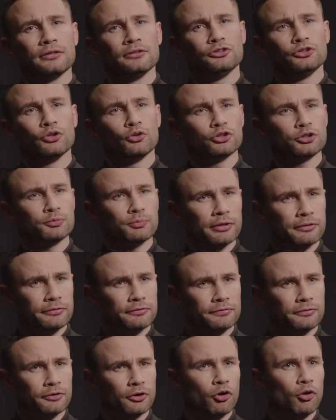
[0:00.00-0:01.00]
Joe
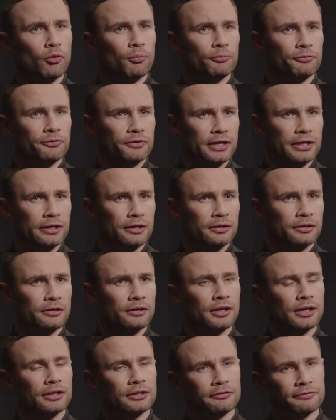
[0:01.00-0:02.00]
Smith, the home fighter
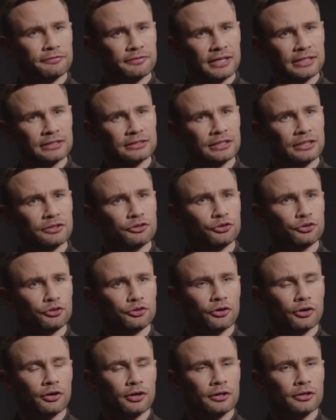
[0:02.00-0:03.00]
at the fence in New
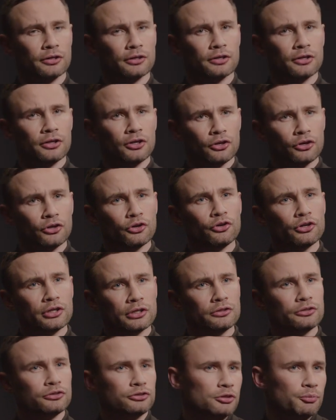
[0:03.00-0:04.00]
York. Who,
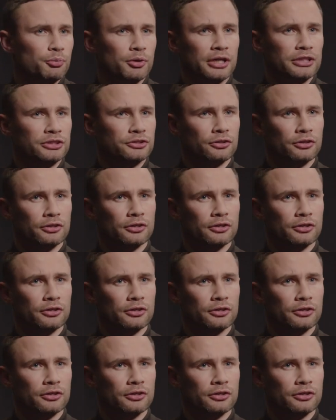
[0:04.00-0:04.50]
who's the pressure